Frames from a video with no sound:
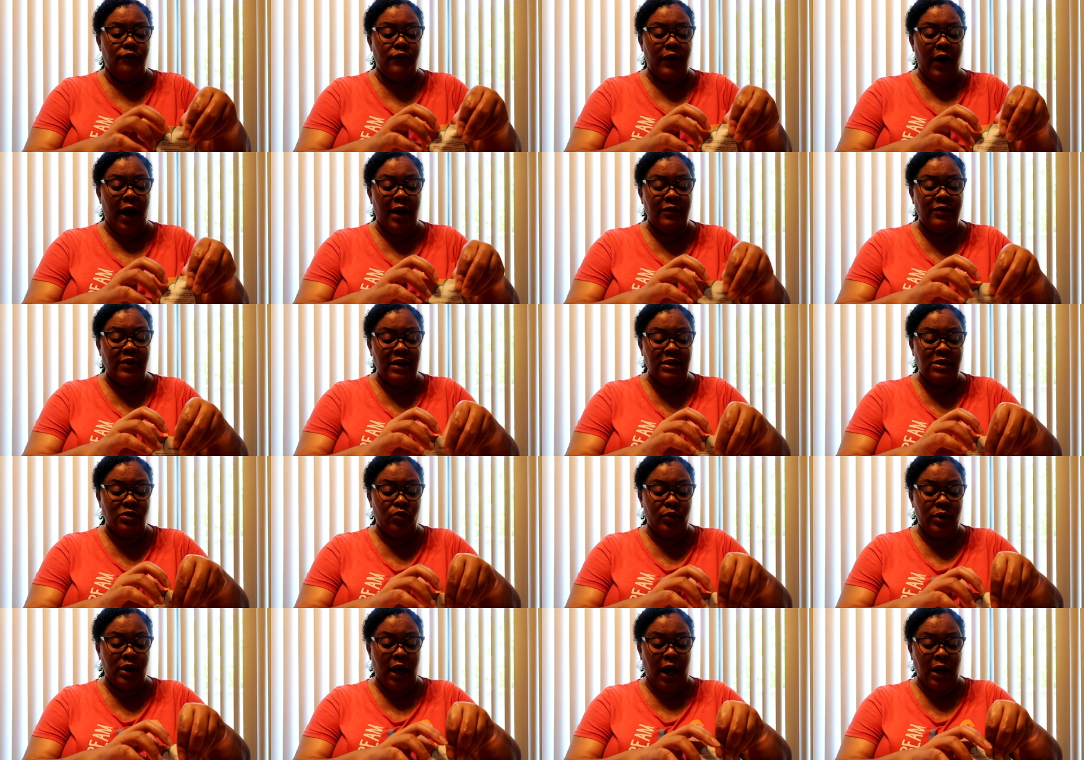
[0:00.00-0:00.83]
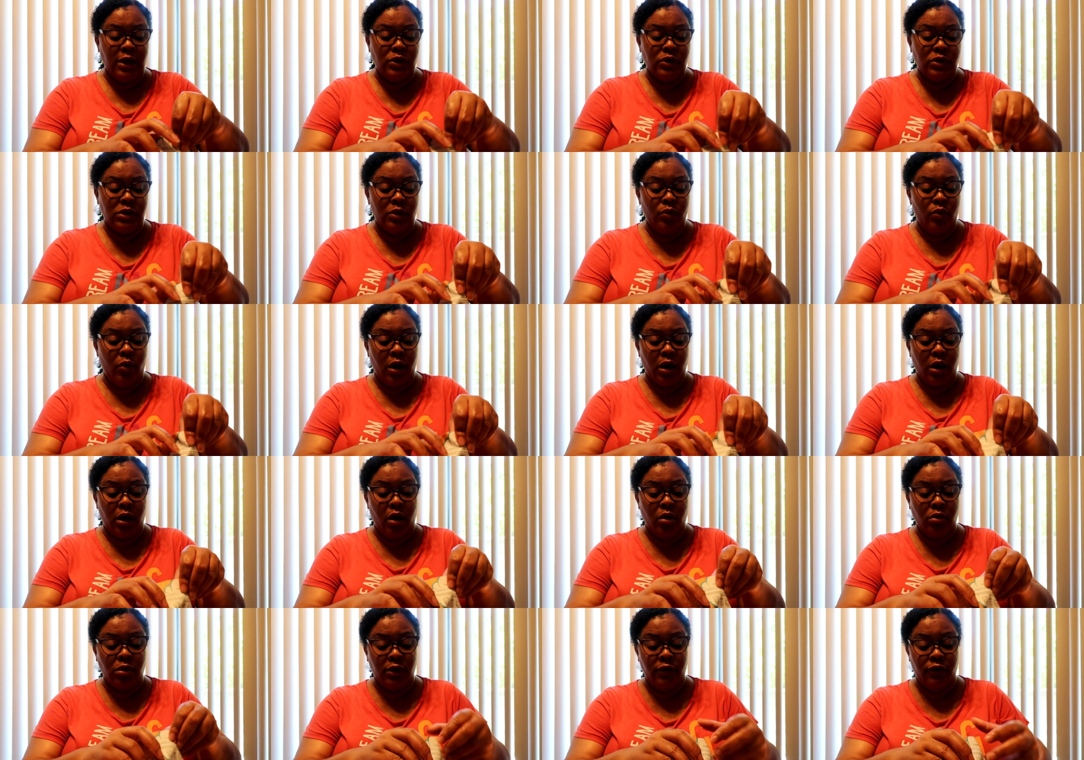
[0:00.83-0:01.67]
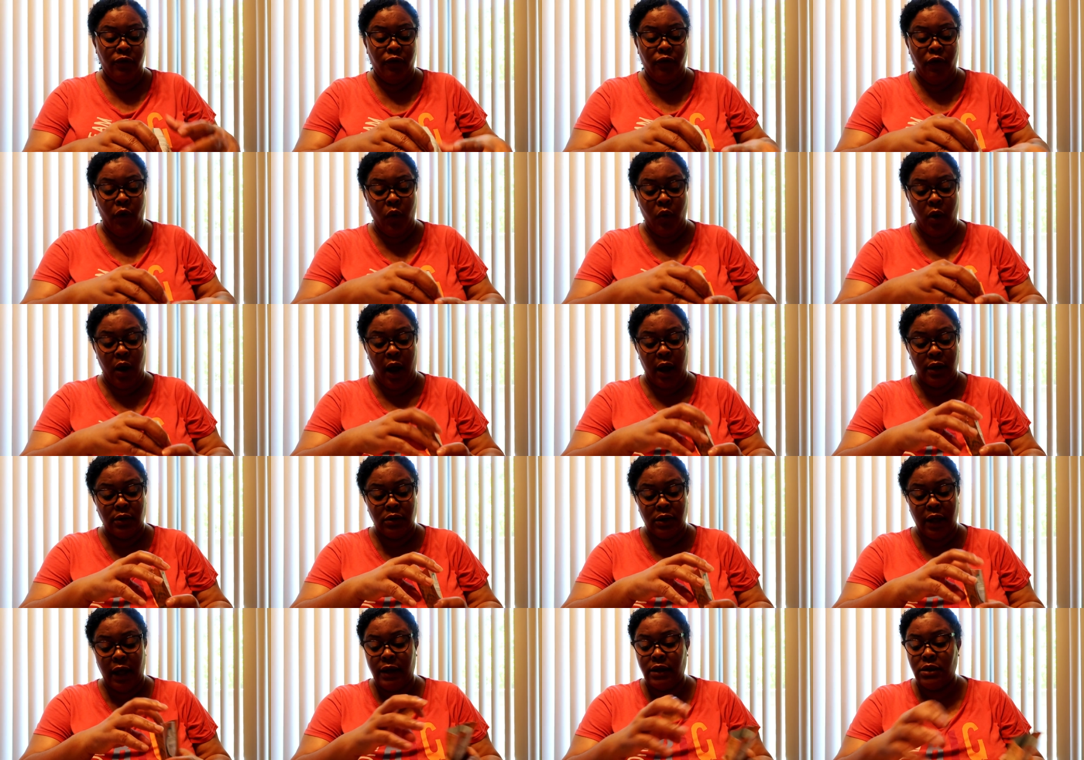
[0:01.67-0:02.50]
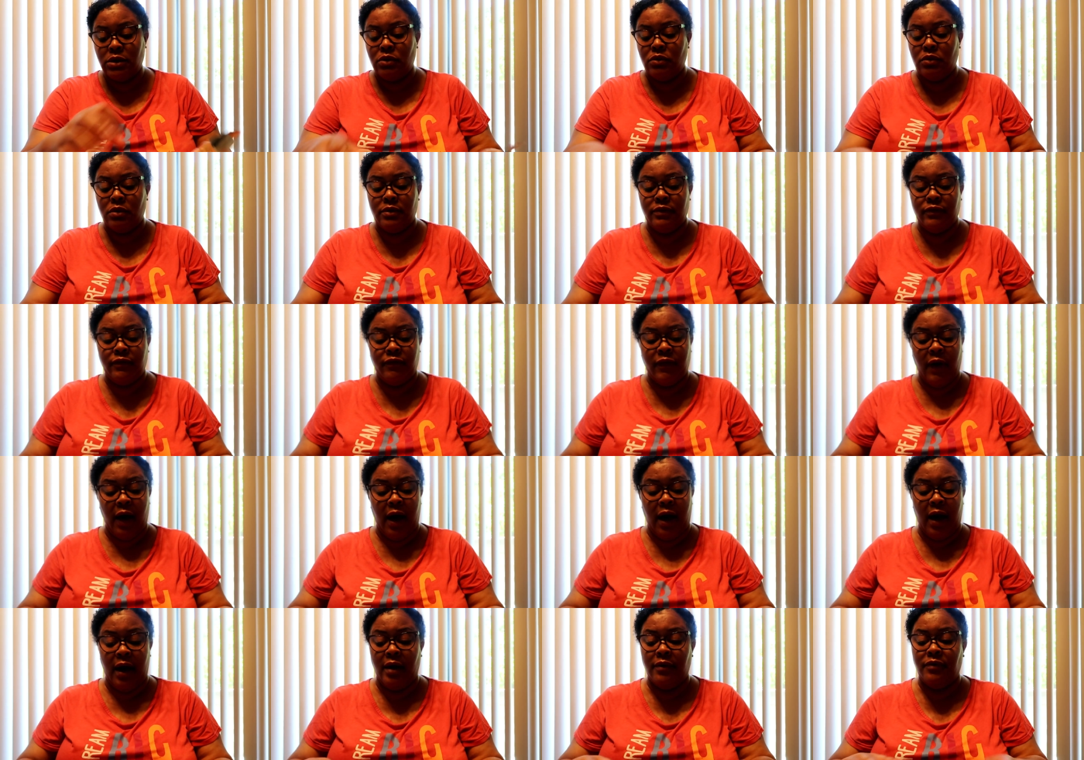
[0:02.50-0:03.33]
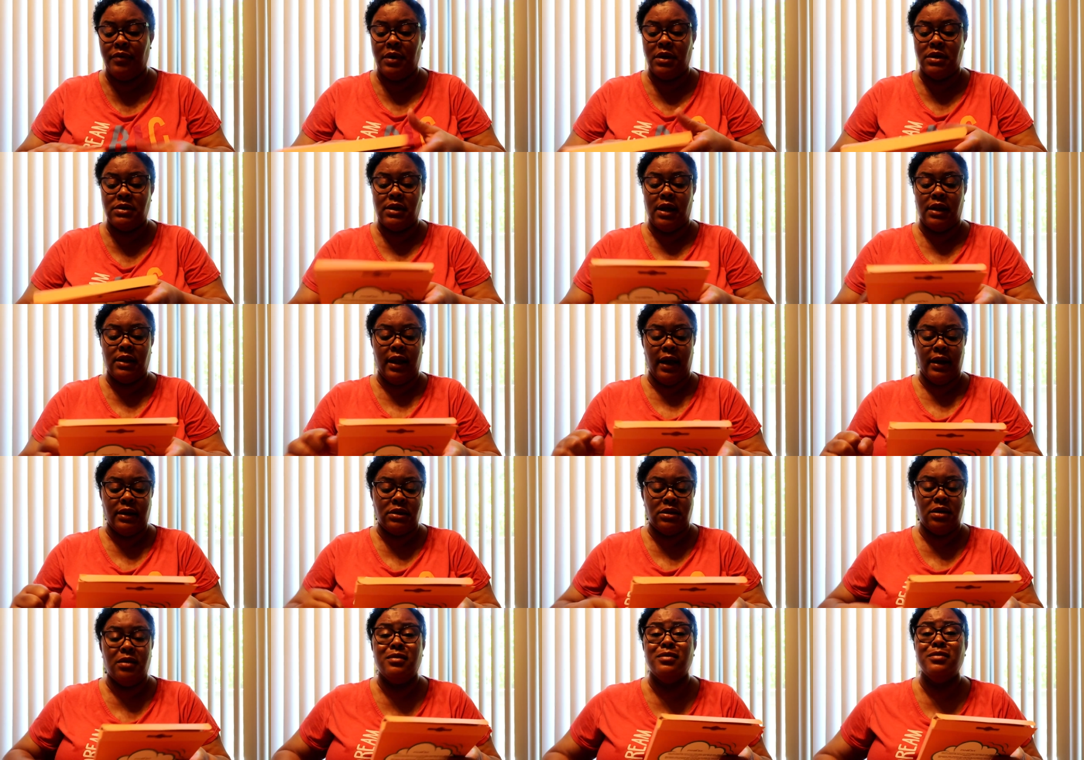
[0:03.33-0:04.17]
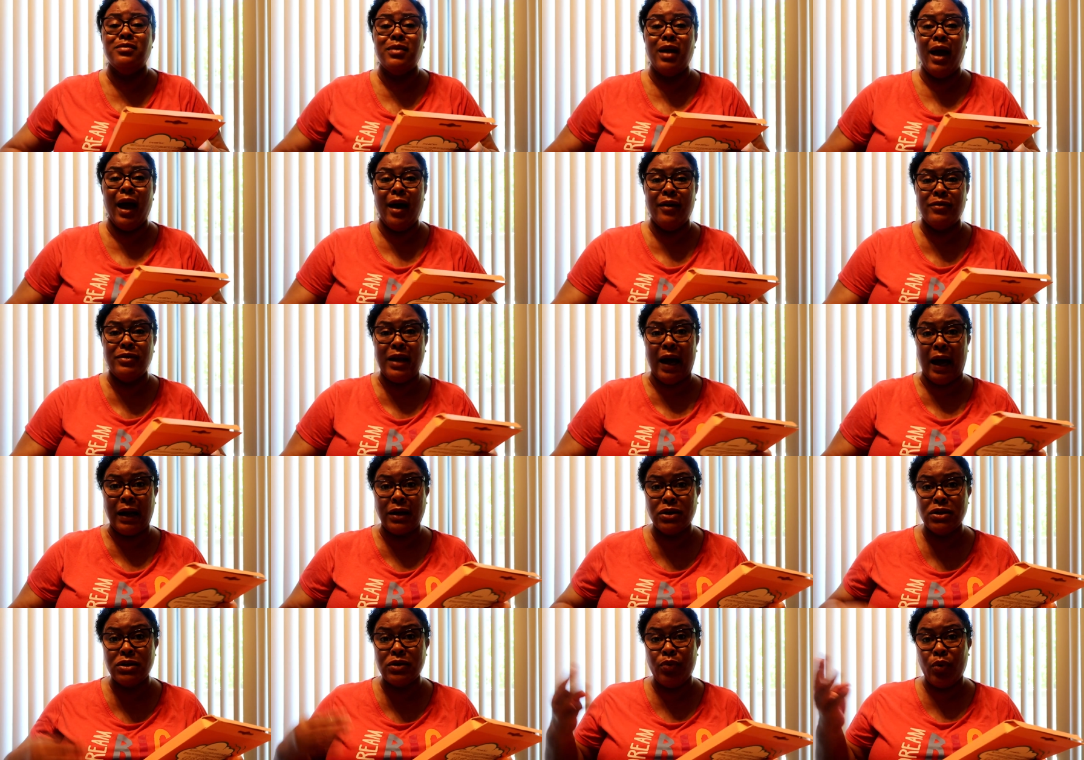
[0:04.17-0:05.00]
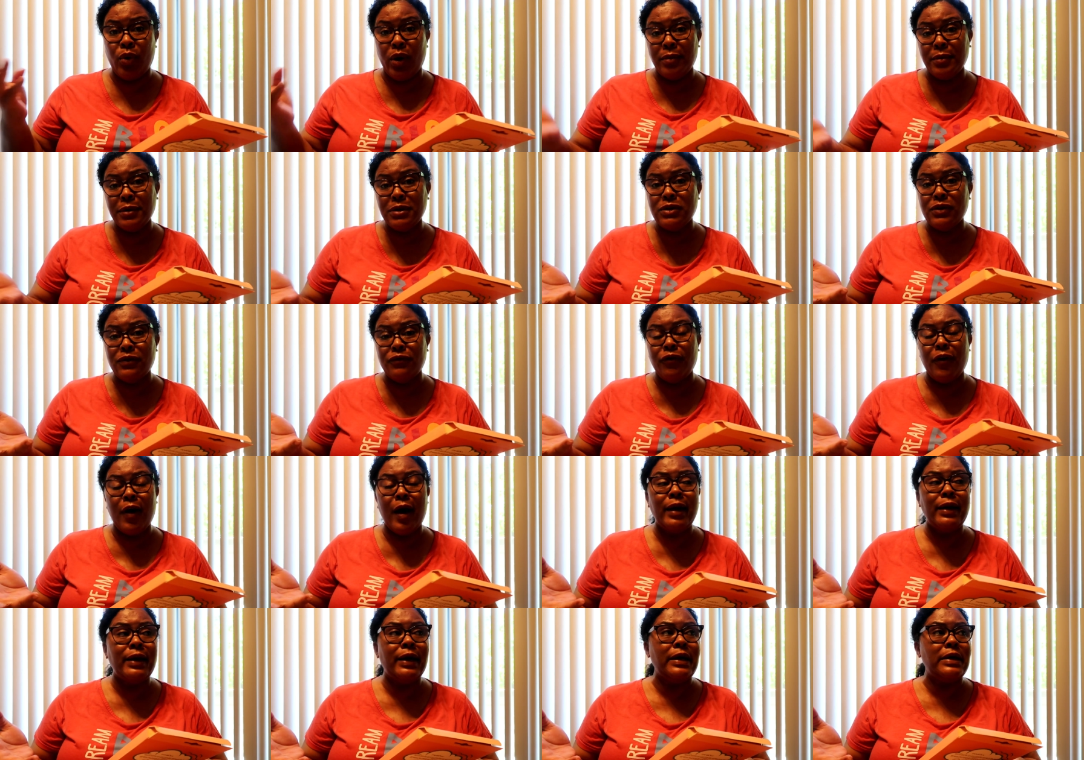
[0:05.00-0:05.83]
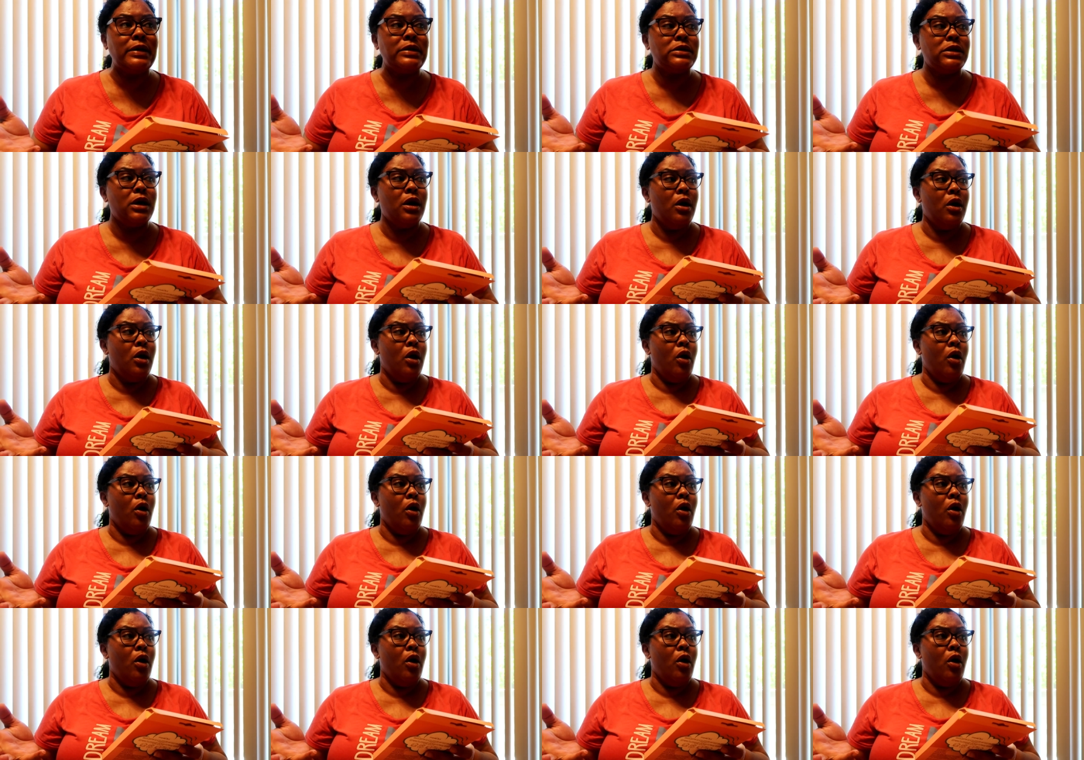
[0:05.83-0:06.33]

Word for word: 5 days a week. I usually work only 4. I don't like doing 5 because I like to have doctor's appointments on Fridays,